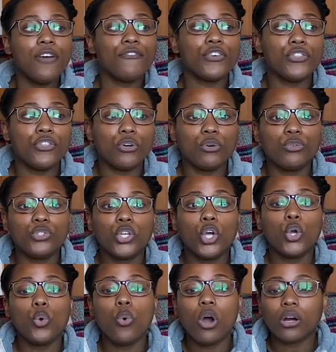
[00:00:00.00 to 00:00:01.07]
for those
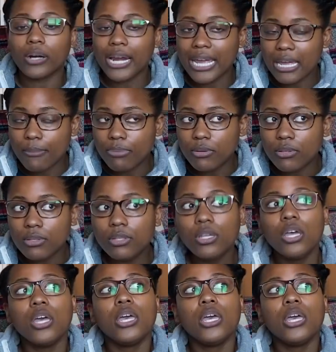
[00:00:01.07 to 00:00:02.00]
who are able.